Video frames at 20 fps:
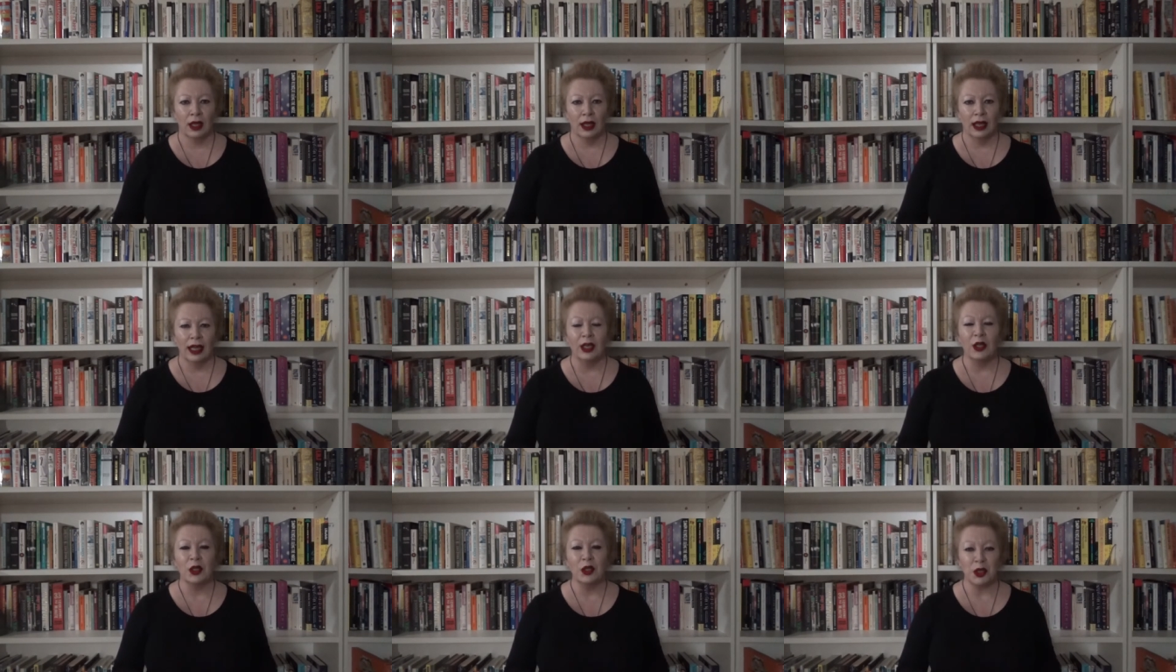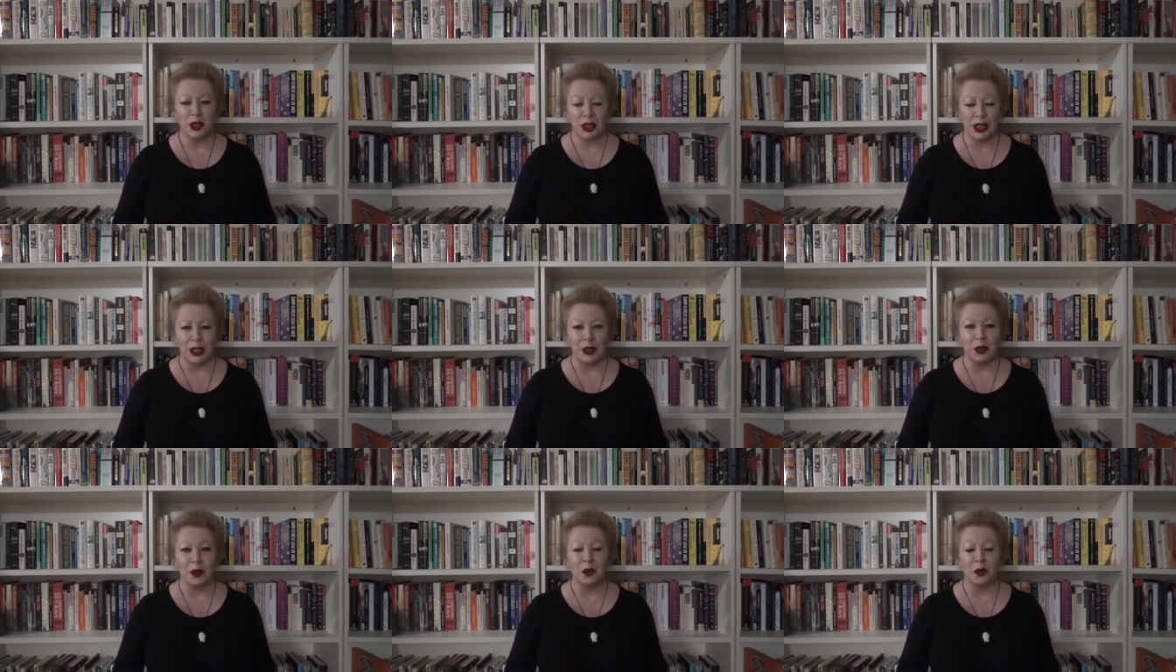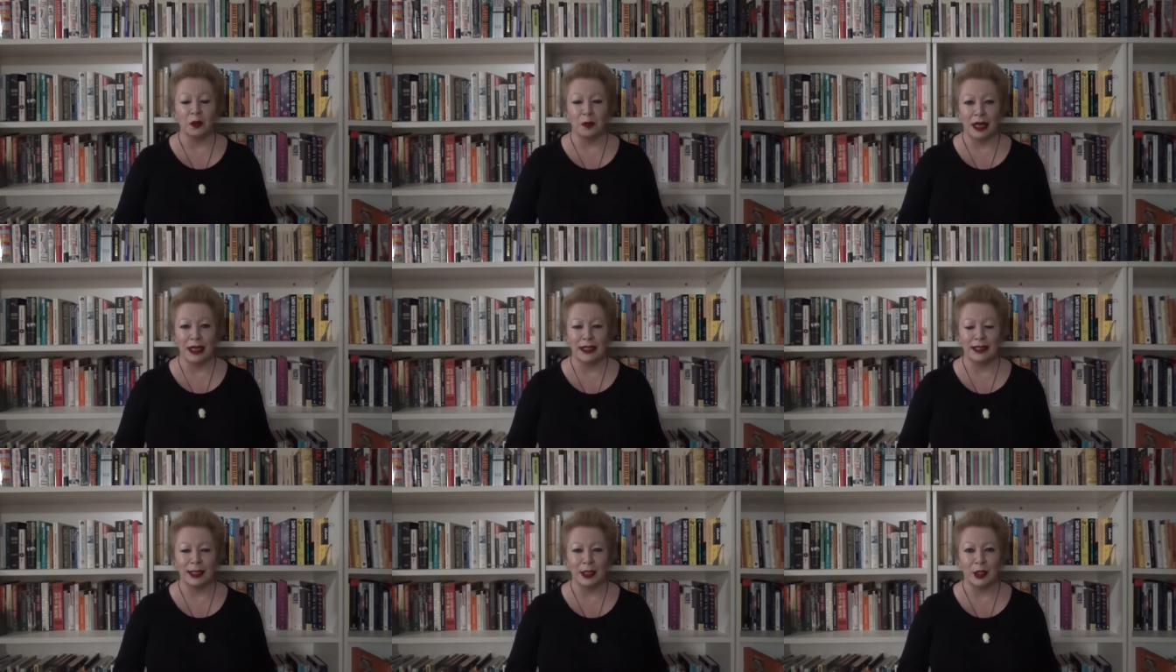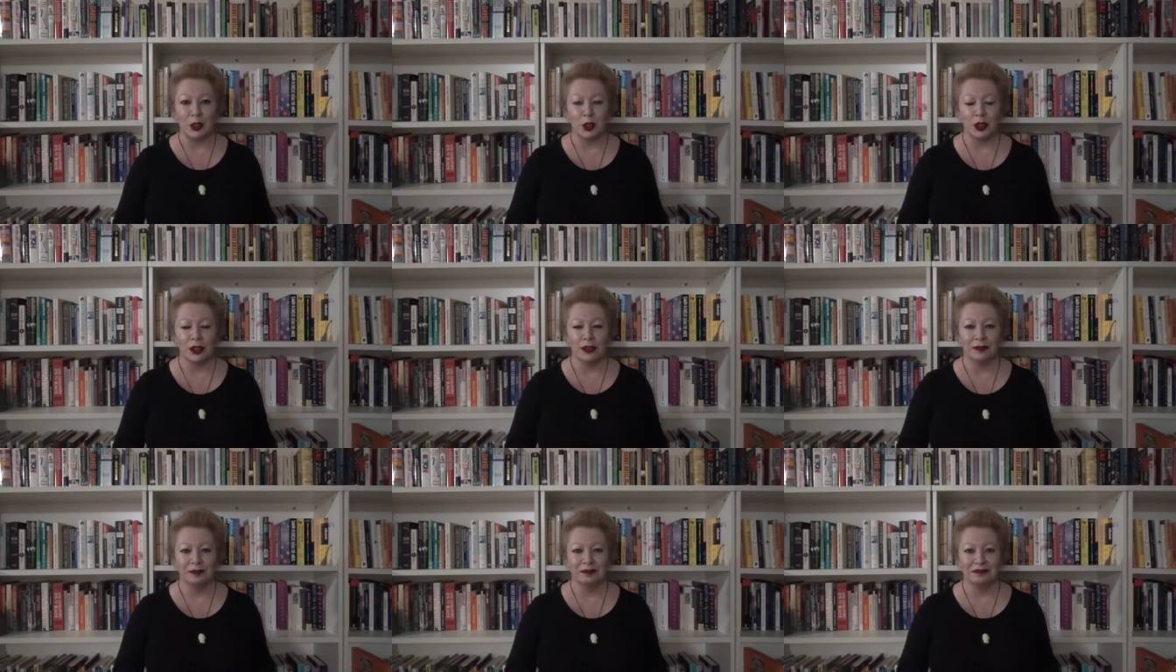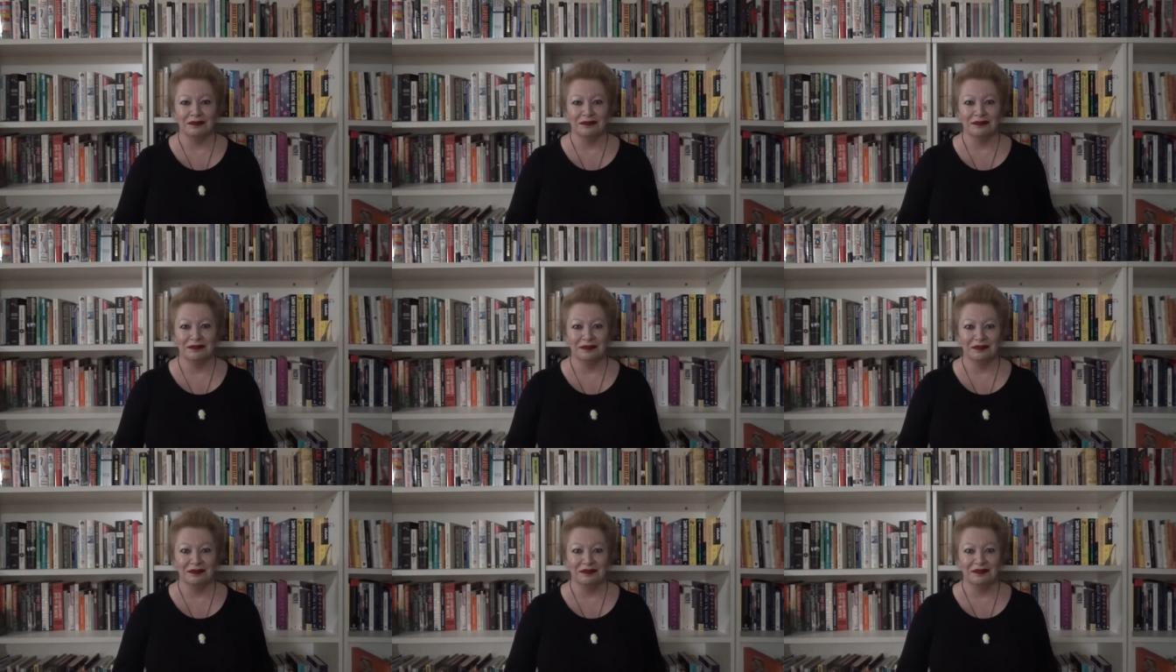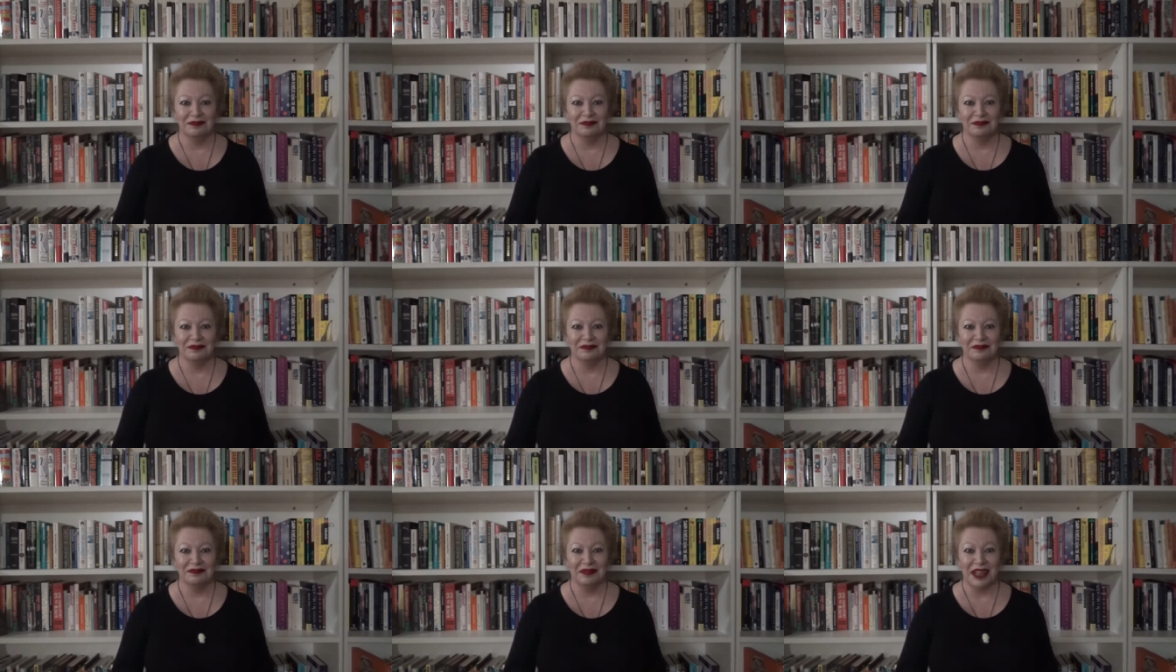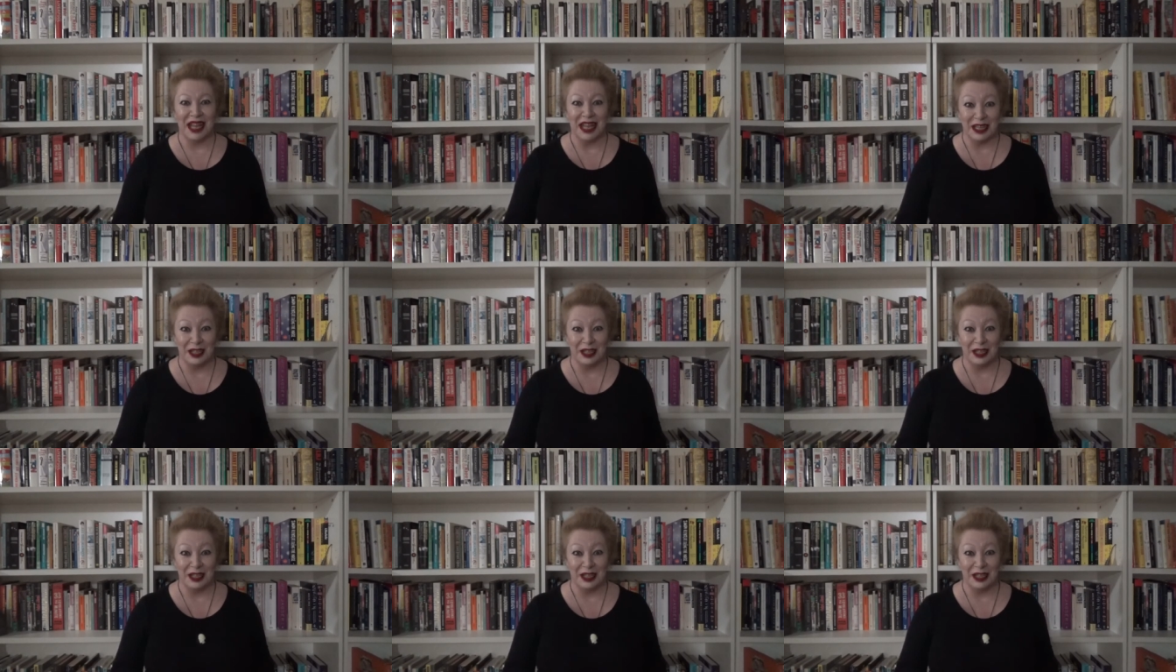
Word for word: in a single message. End